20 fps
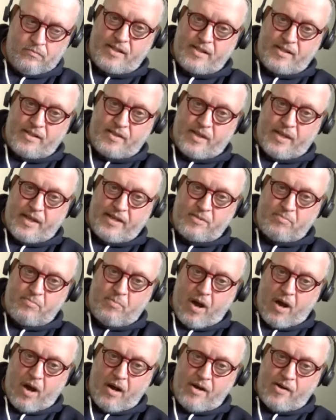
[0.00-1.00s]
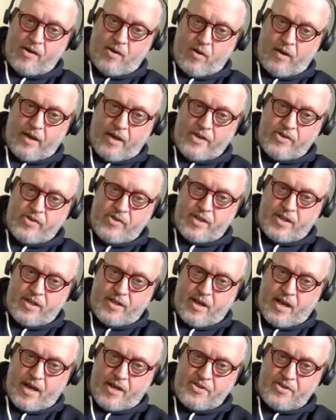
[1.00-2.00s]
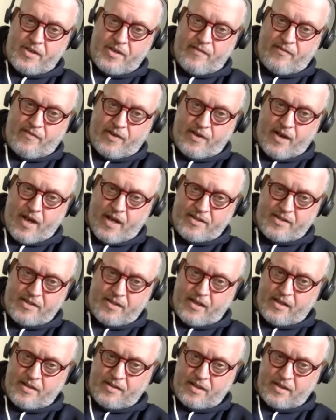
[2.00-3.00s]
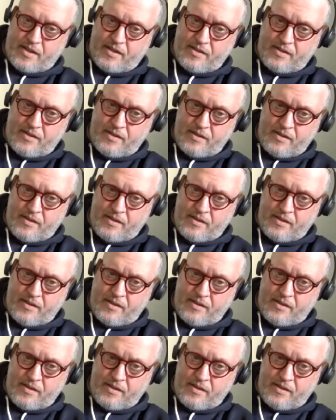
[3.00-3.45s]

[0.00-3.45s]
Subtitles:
is Israel has barred all entry to the country for non-citizens.